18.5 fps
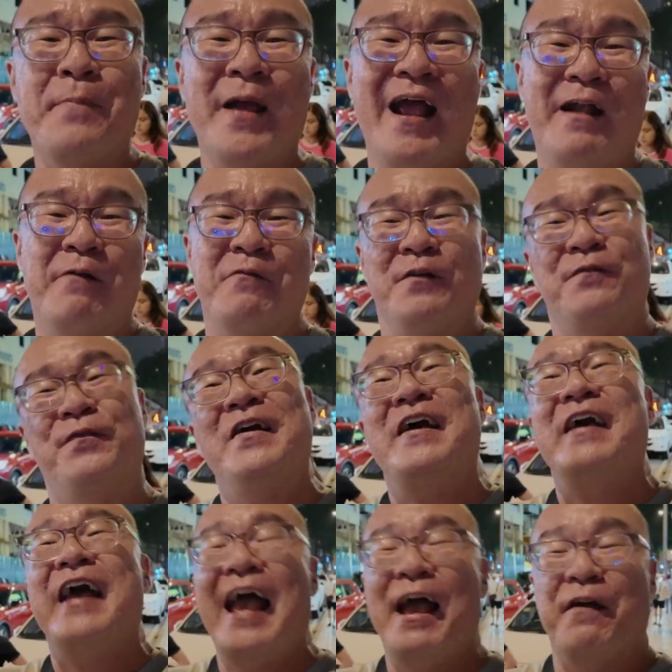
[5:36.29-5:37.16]
paired with
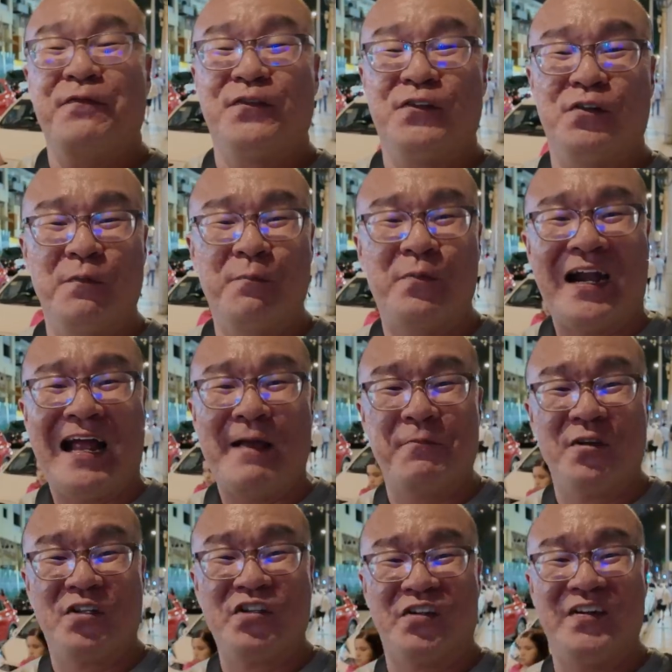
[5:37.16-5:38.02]
f2 bright
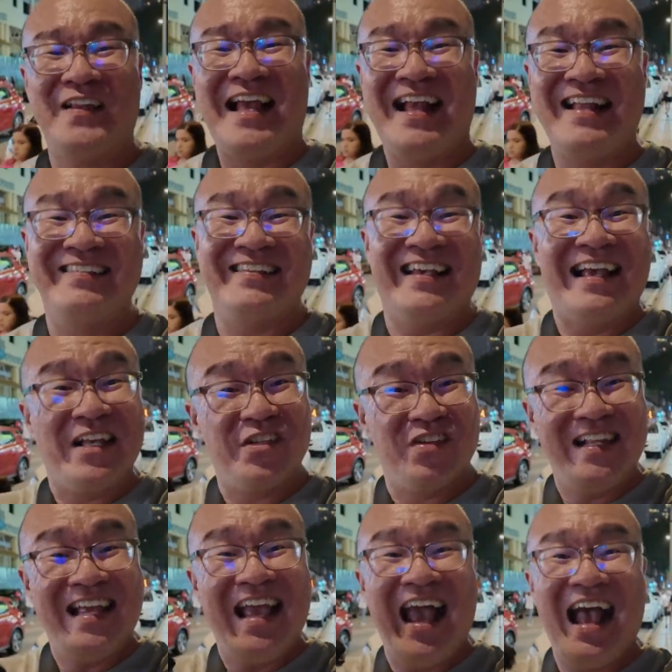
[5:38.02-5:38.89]
aperture lens, it
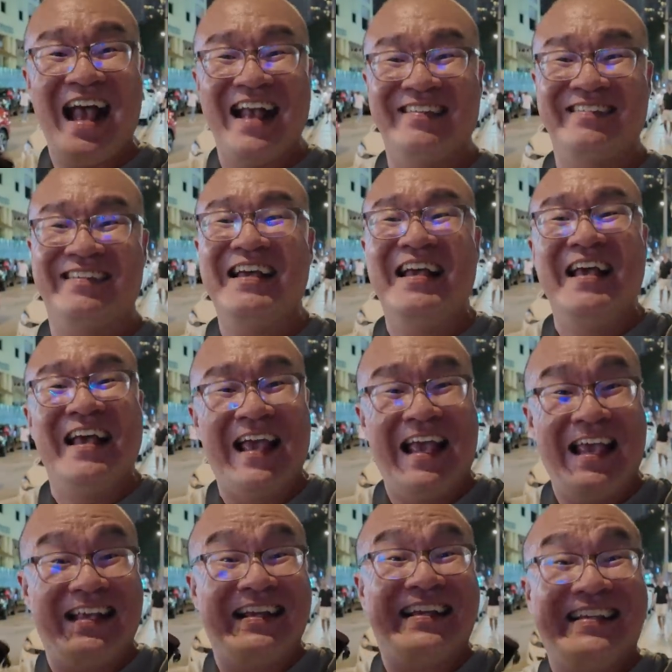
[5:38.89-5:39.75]
actually has
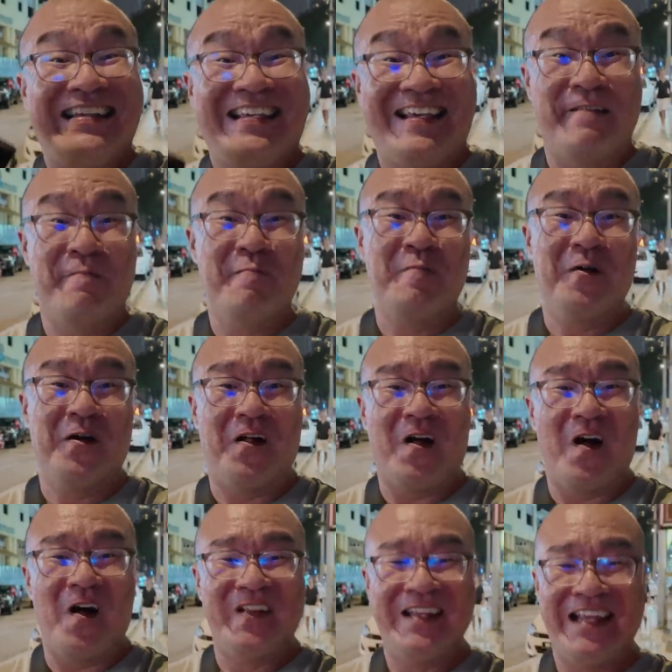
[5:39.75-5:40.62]
a
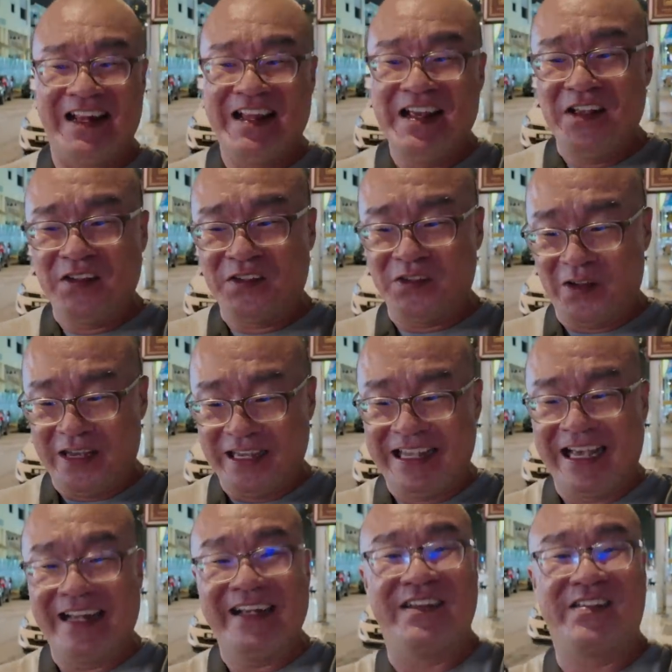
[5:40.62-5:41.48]
gimbal on it. So I
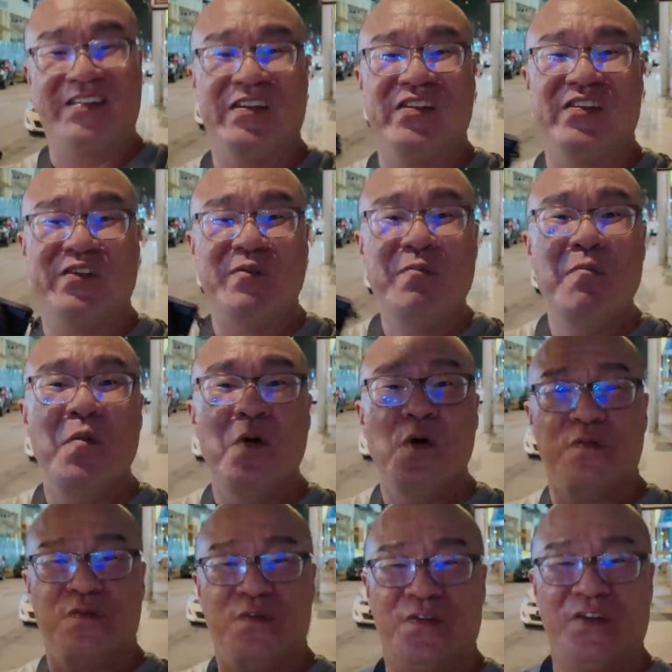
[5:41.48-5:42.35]
get this
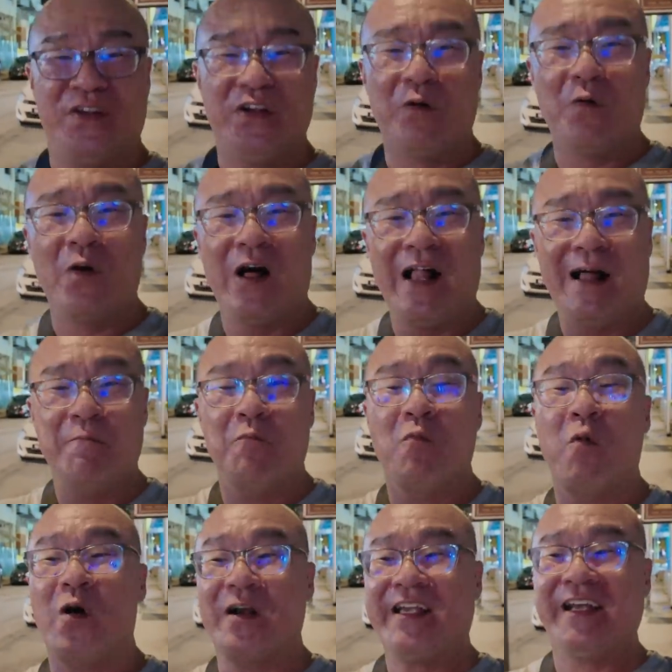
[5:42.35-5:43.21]
smooth video while
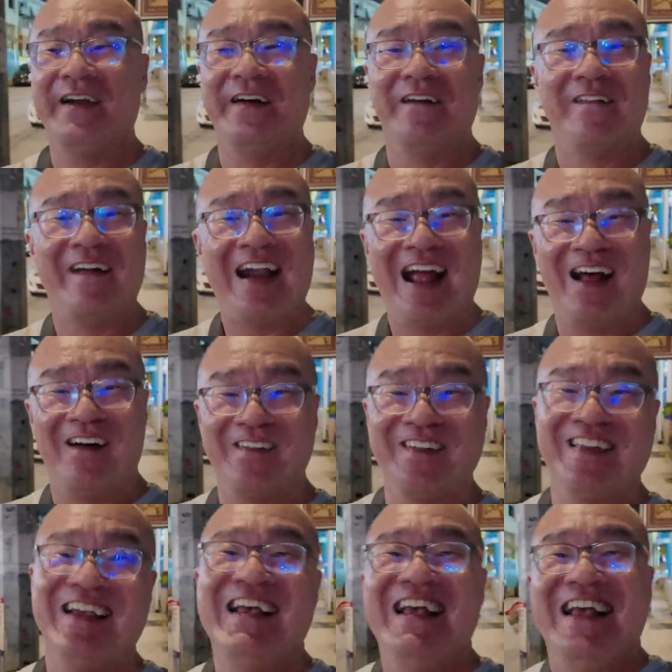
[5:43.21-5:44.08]
I'm walking
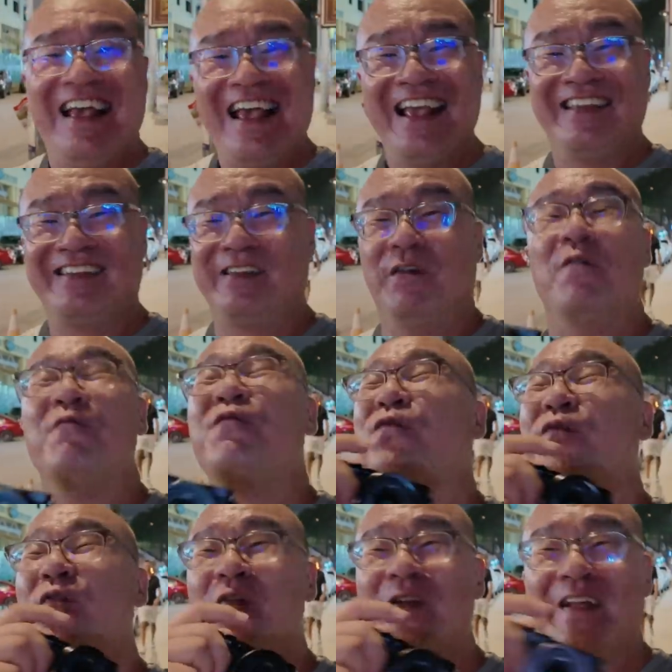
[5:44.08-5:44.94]
around. It's
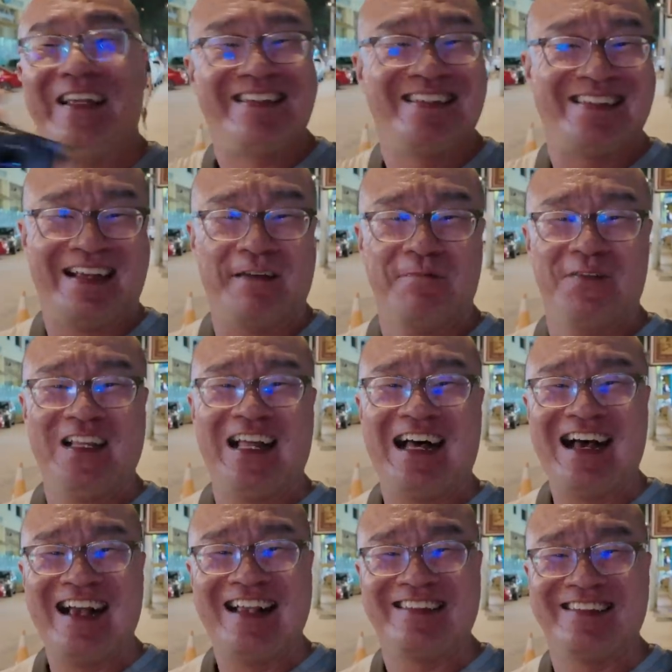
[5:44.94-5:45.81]
fully
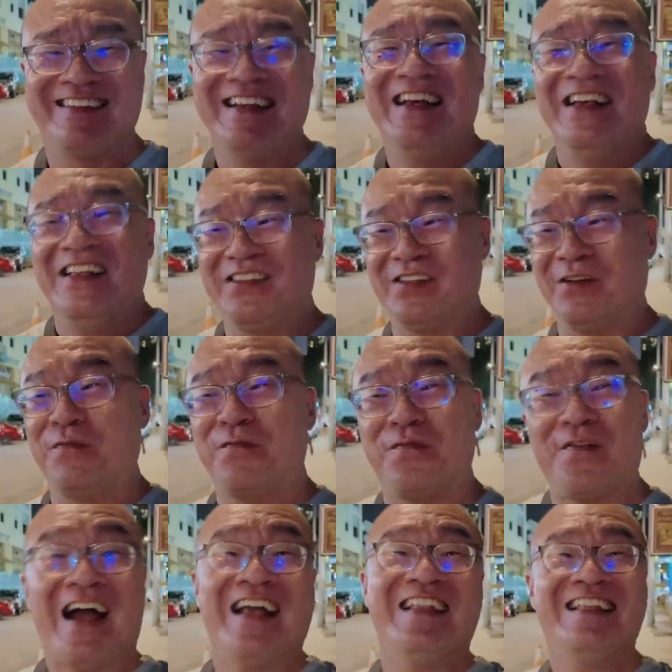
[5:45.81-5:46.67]
stabilized, so
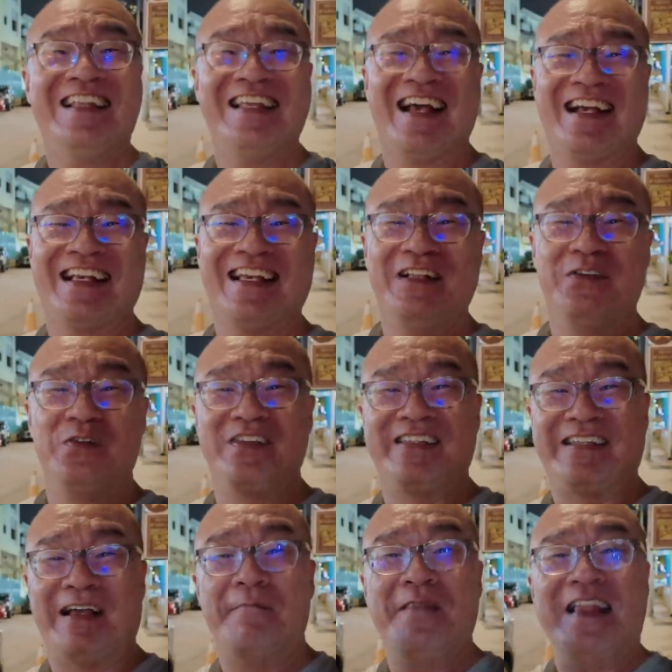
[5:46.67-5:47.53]
finally I can do
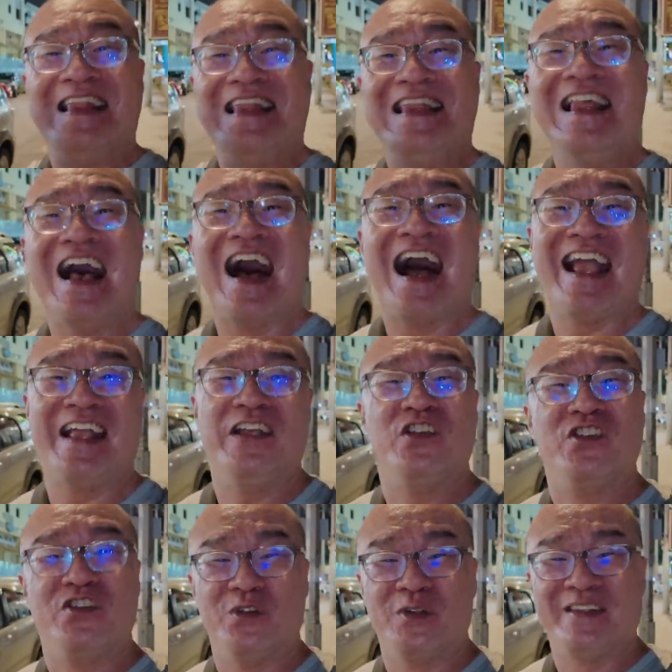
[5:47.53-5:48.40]
some
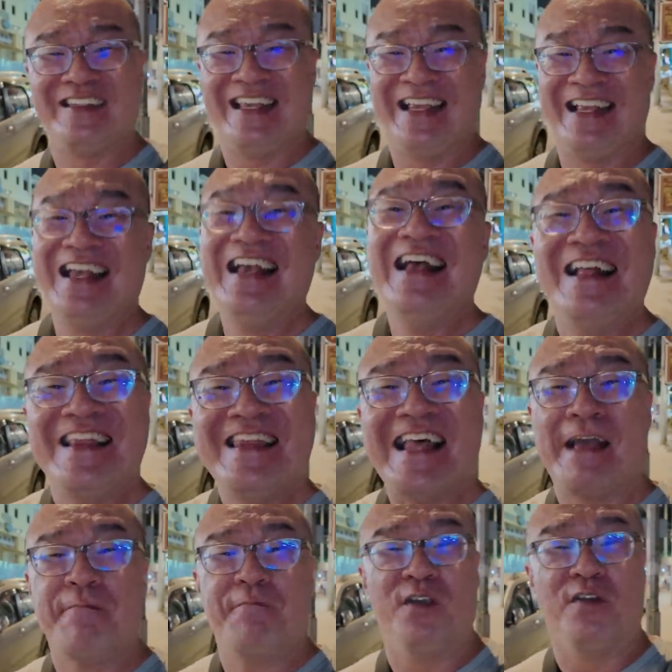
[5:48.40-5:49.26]
night shooting,
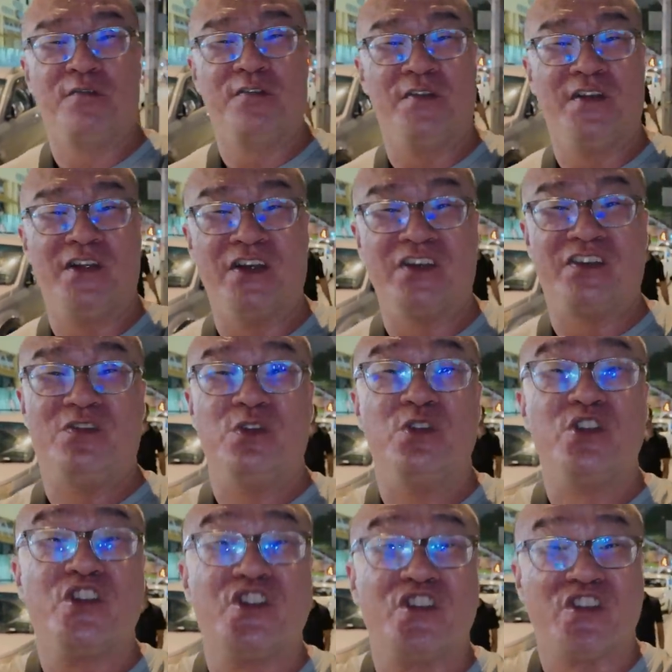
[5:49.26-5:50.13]
night POV videos to
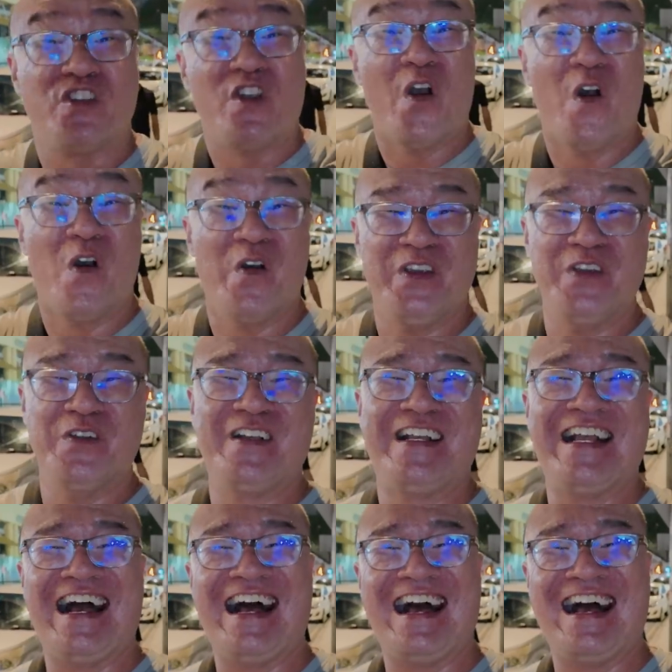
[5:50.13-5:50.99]
show you
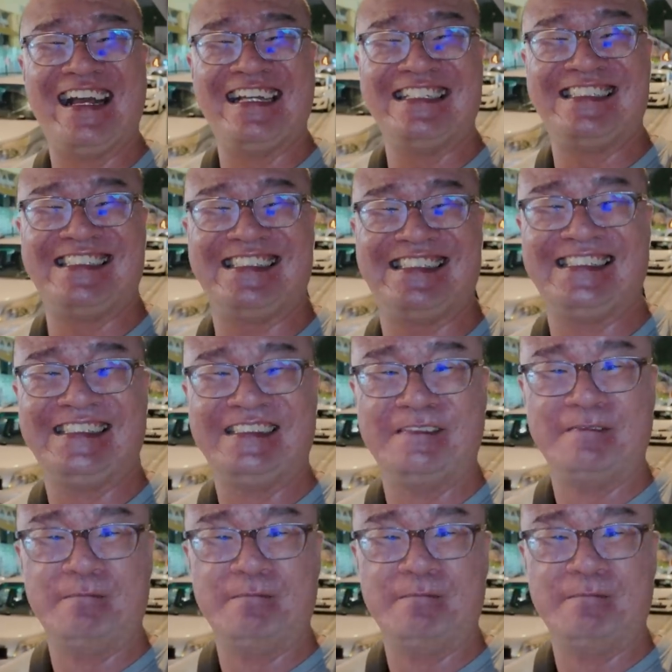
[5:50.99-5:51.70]
guys.